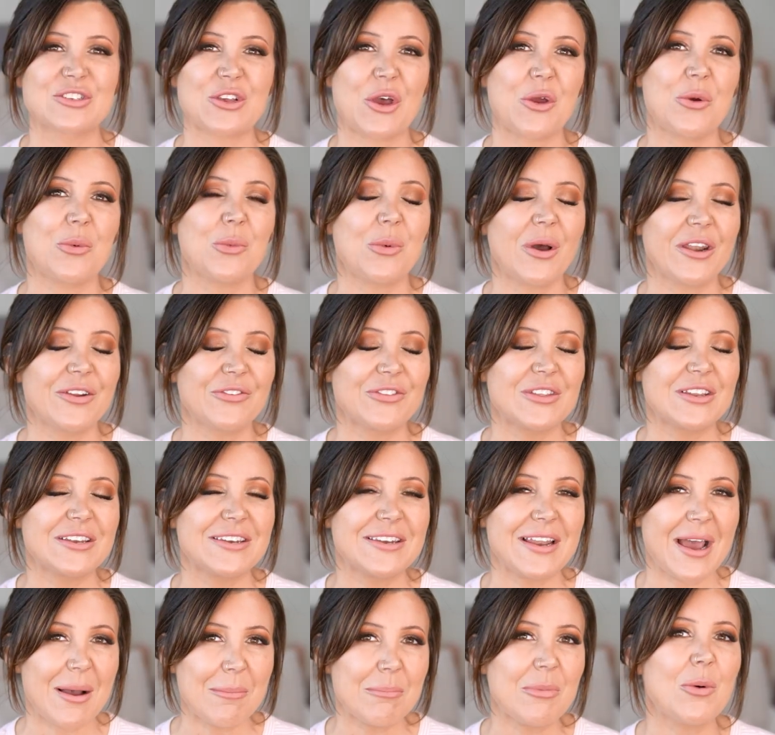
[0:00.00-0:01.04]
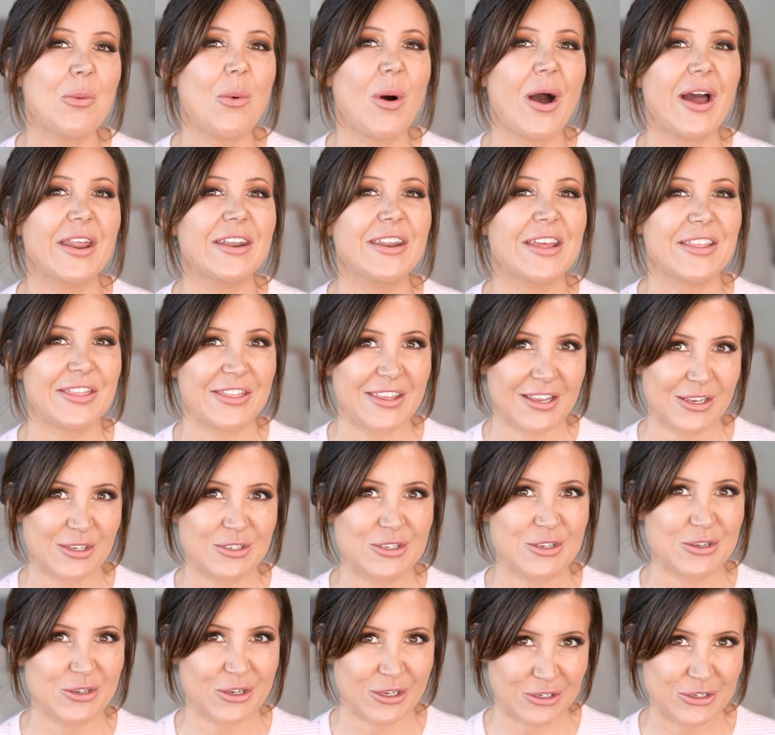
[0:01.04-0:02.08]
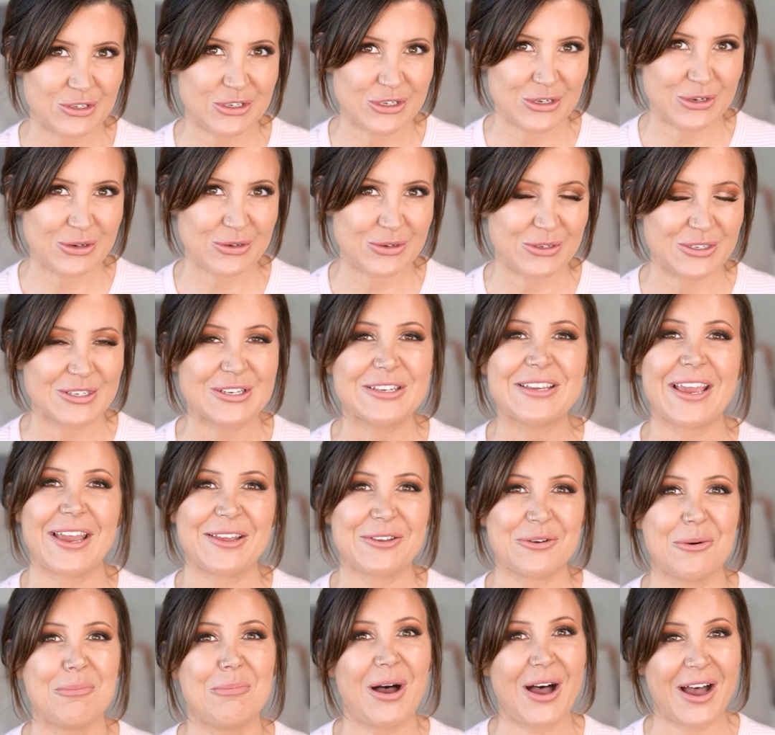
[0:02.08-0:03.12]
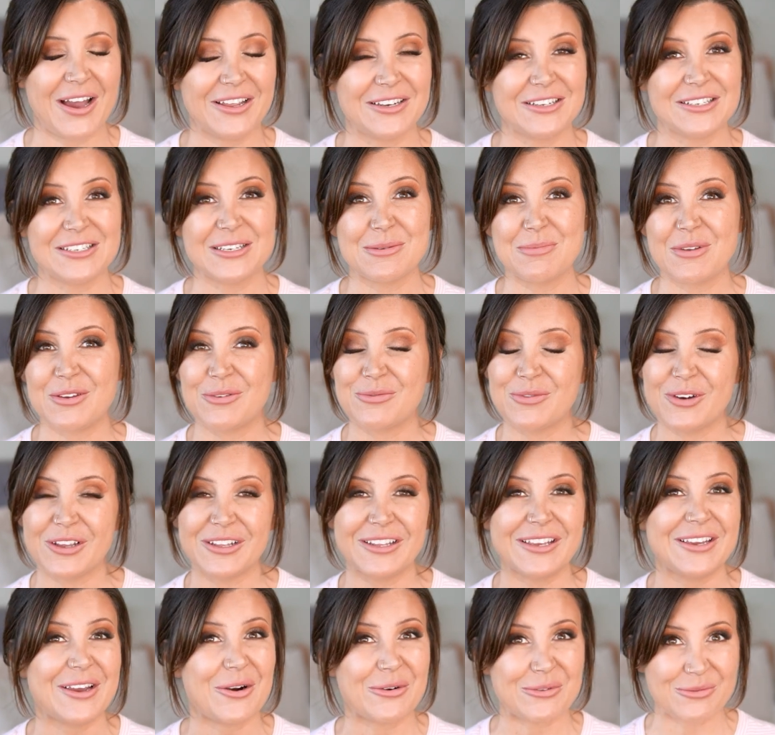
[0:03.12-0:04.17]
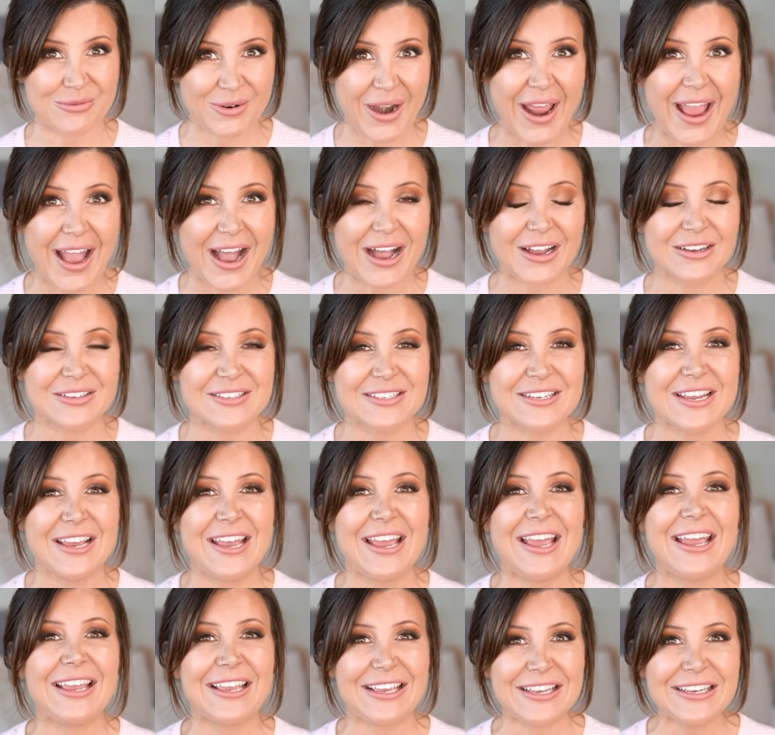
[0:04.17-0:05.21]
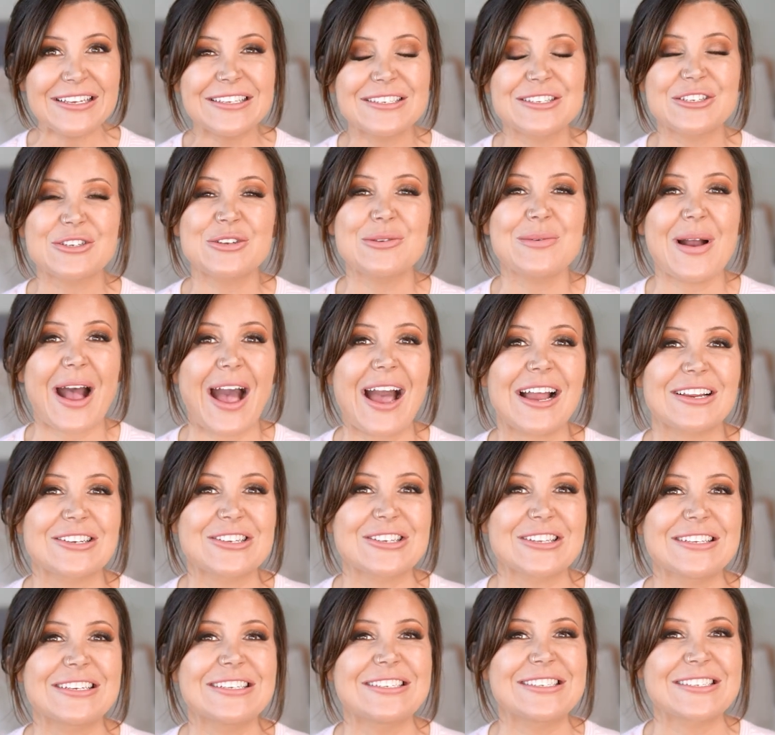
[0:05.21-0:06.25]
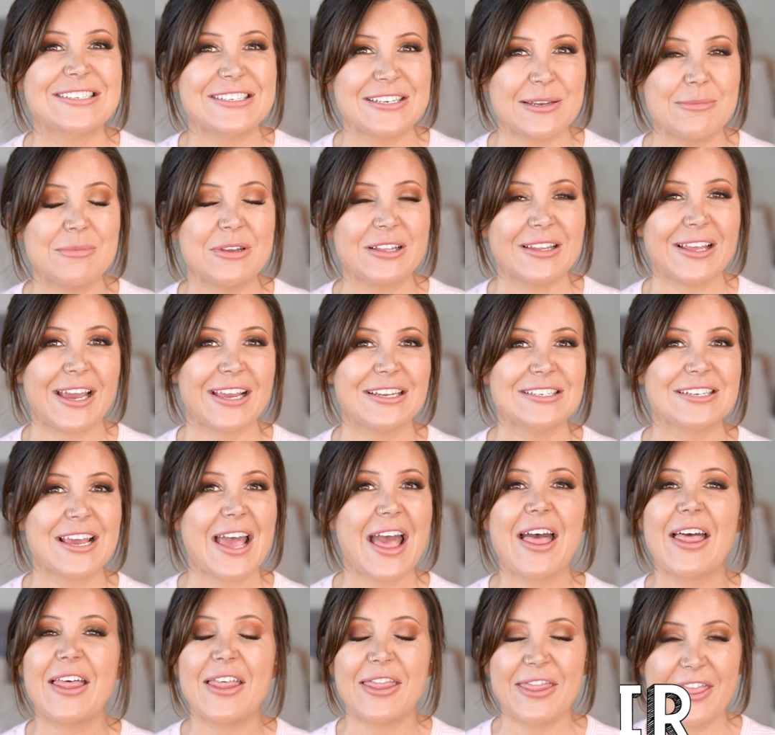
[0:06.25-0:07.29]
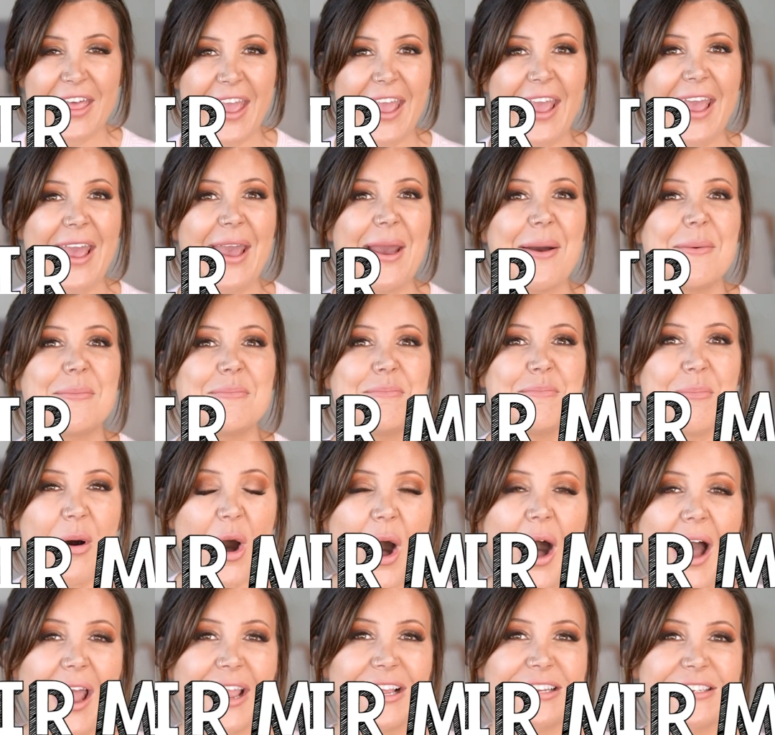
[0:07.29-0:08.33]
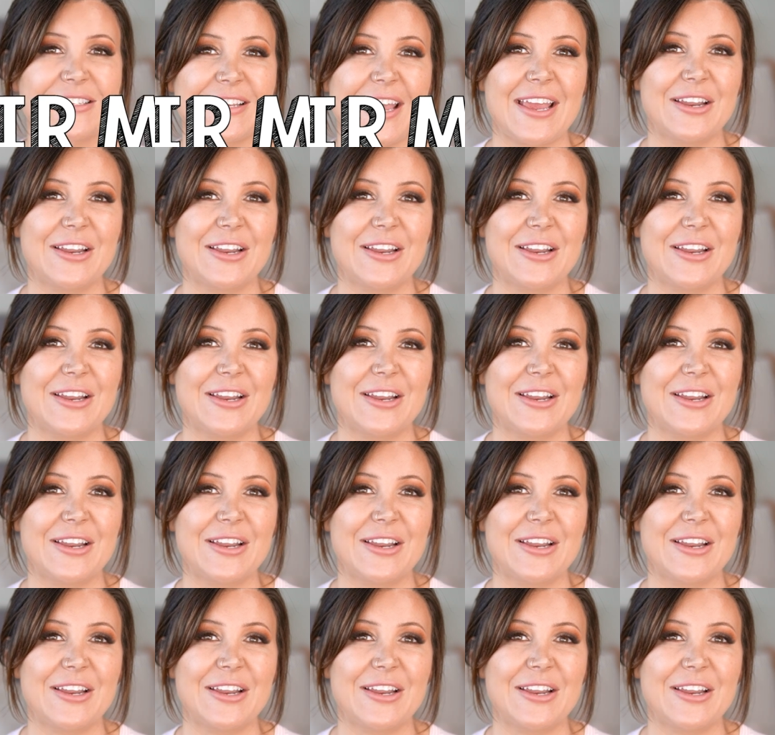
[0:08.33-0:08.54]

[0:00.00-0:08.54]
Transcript: So one of the number one things you can do to get your partner to be really aroused is to actually stimulate their mind.